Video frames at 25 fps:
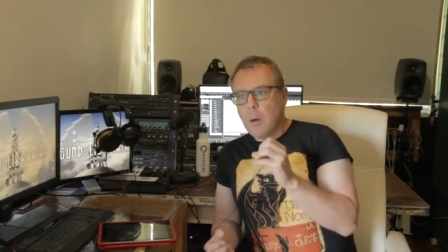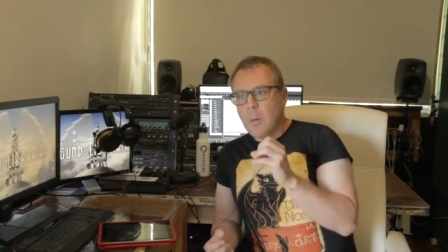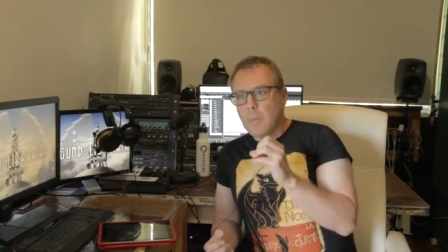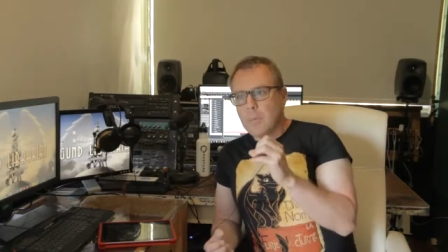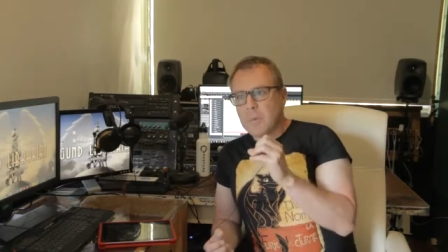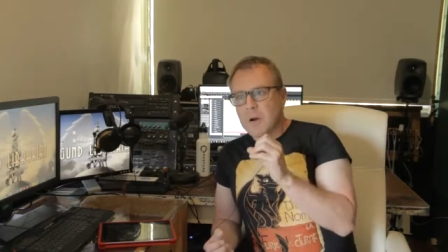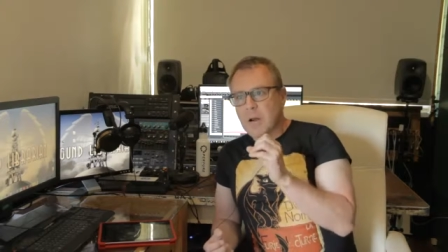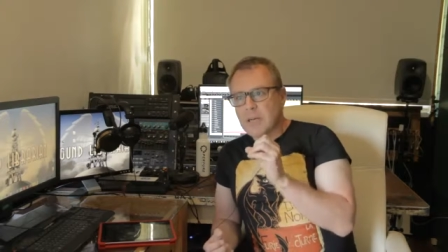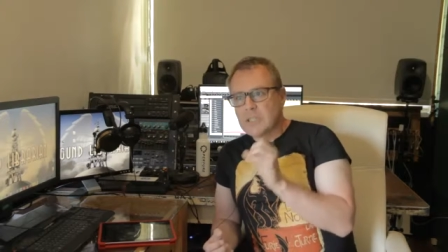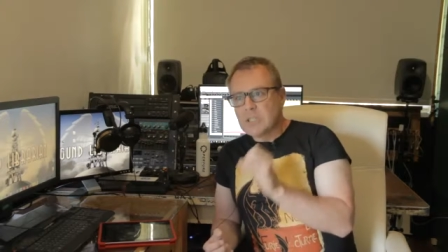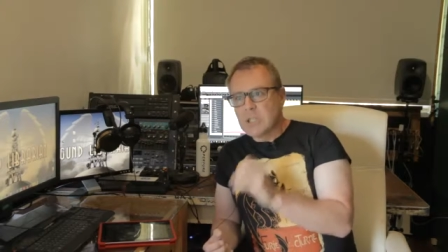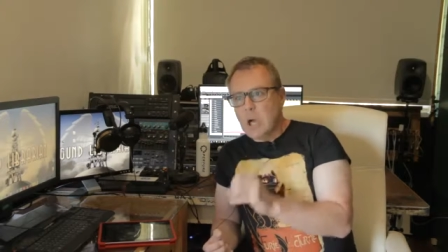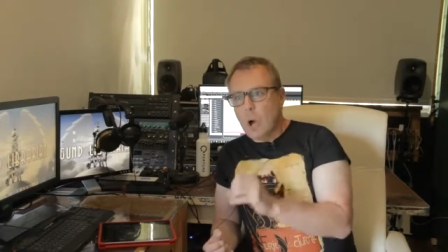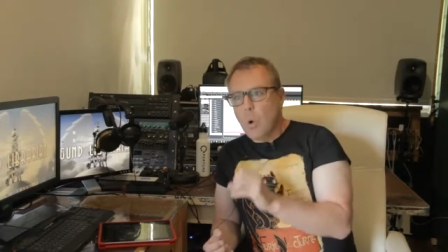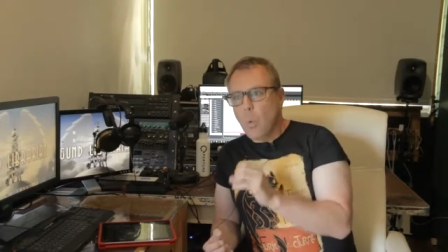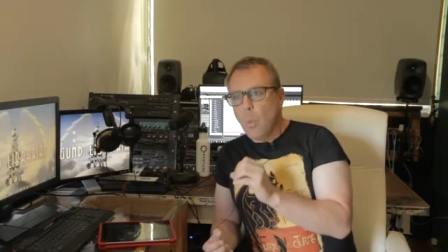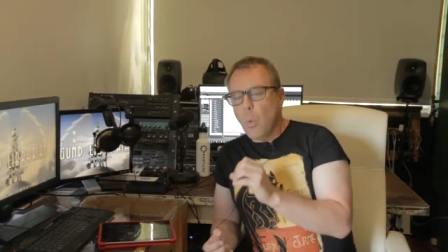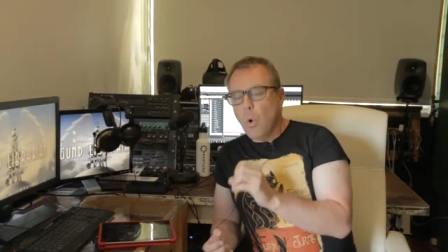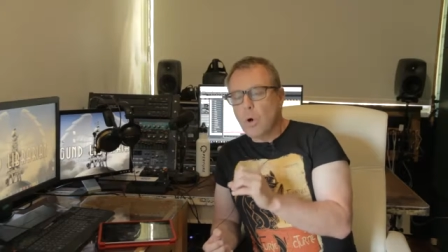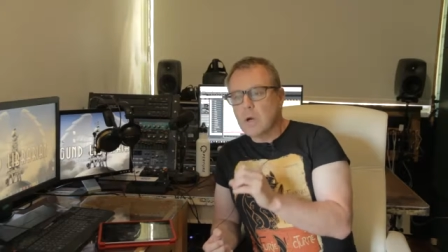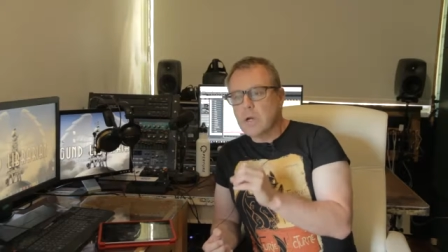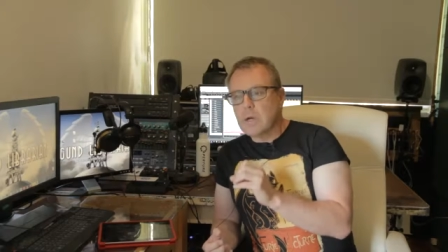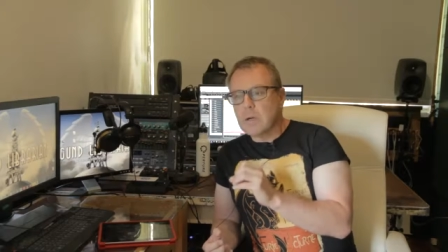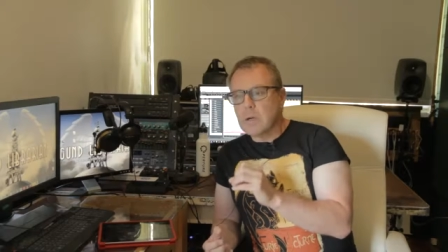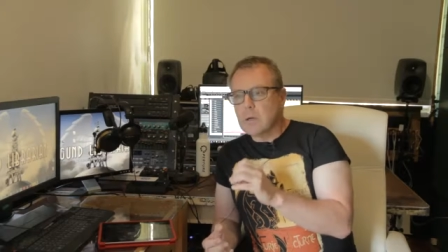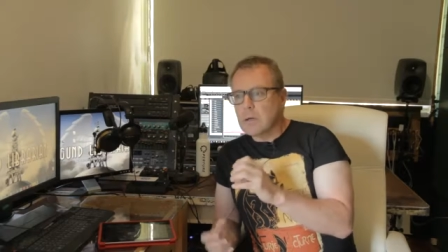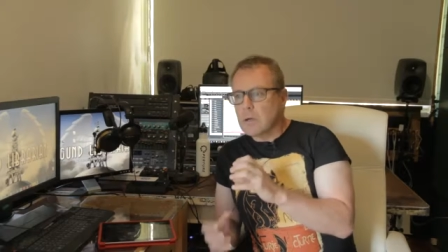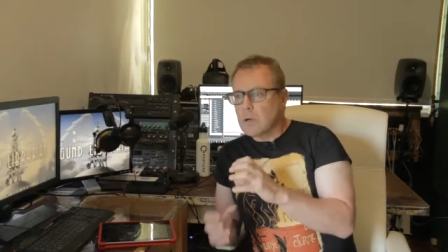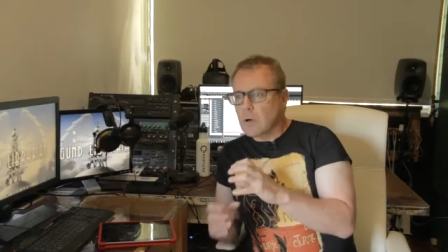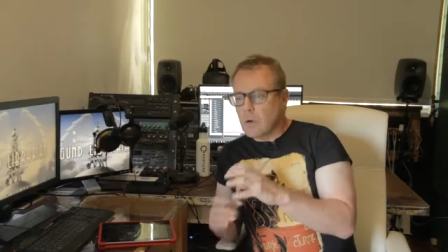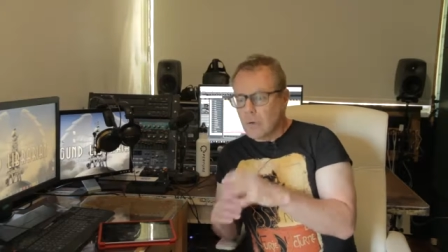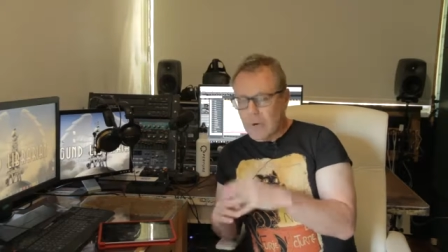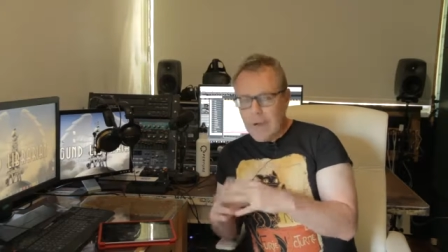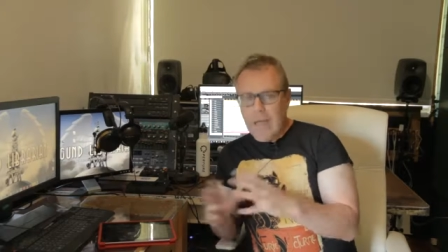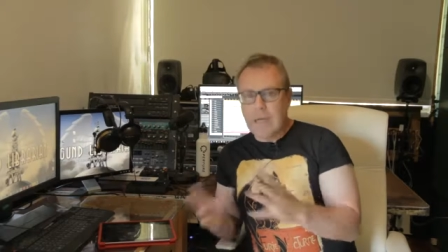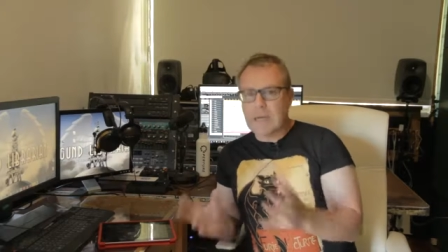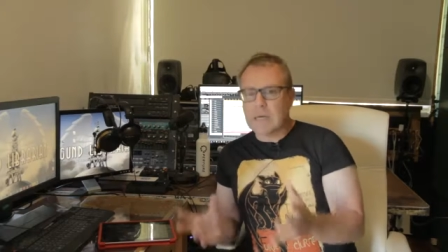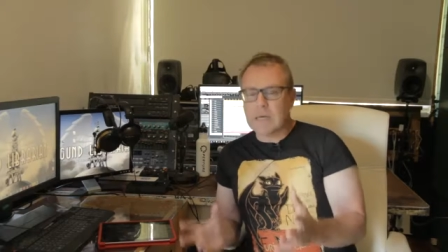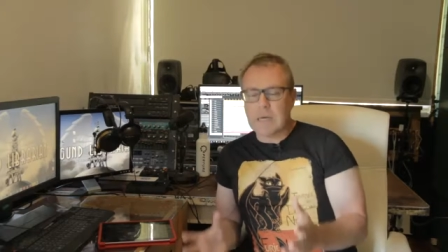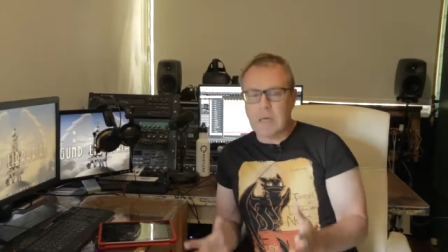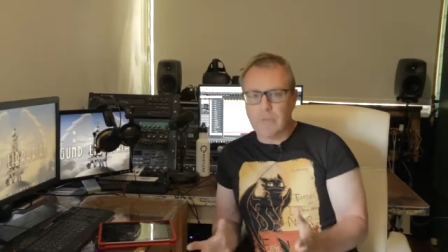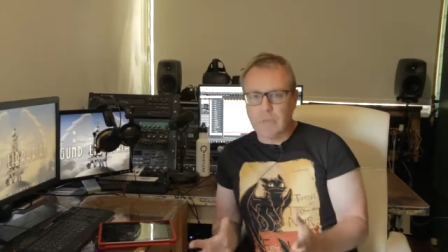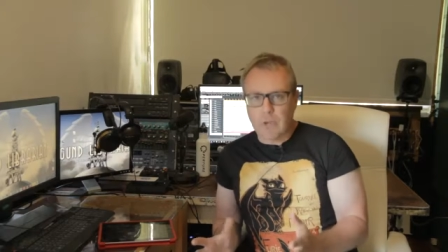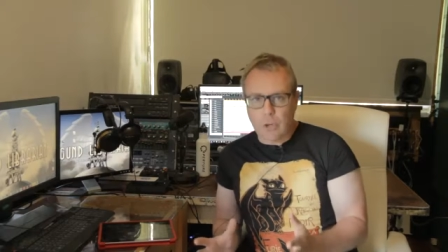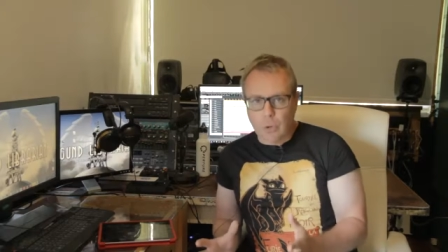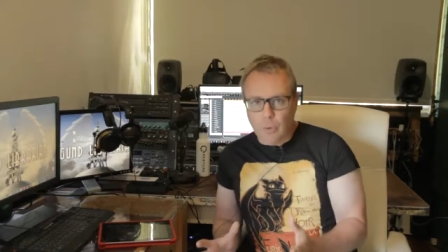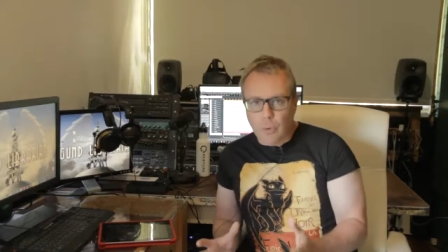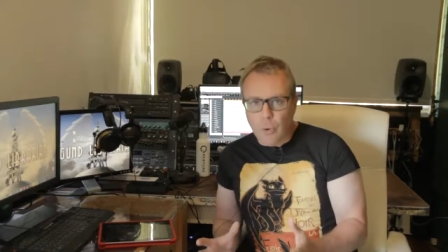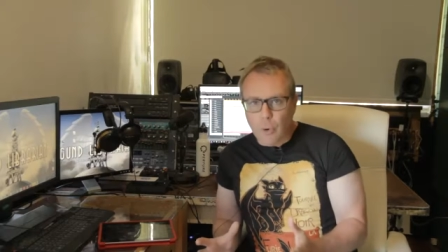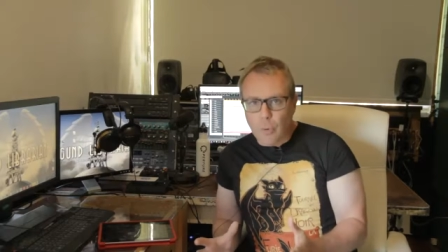But I don't want to create another
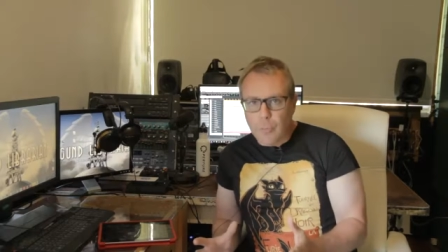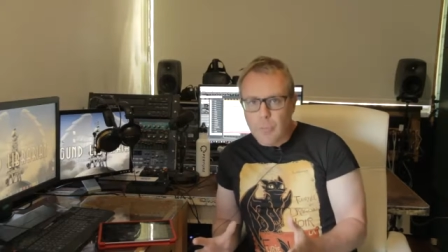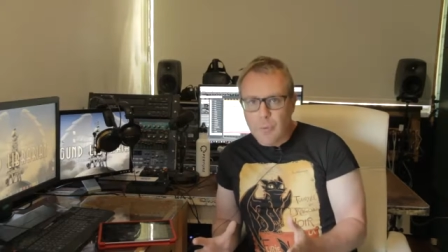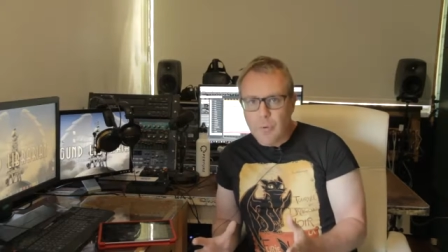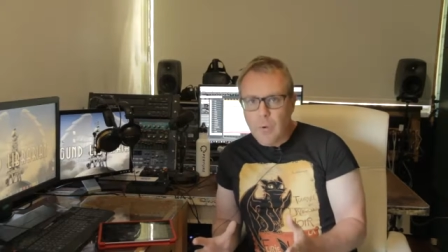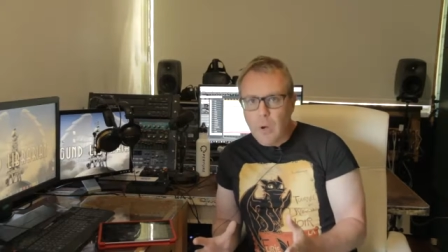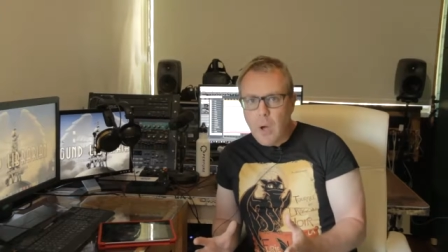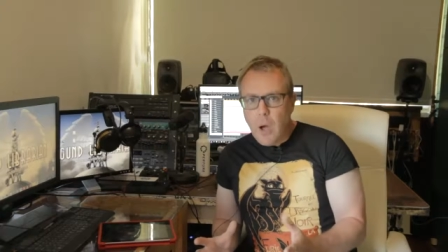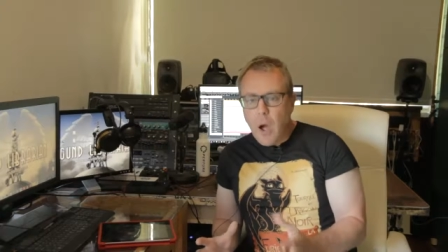group.